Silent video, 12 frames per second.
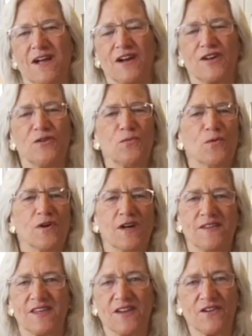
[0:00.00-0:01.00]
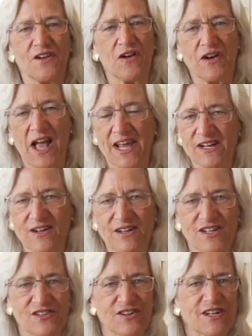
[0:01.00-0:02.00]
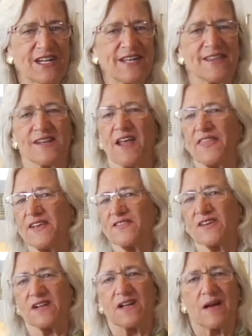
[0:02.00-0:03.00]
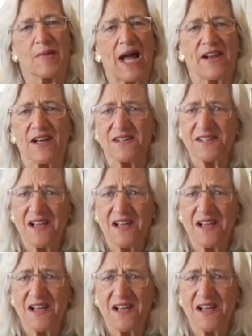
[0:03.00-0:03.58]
Are you worried that you don't know how to cook a turkey, that nothing's going to come out on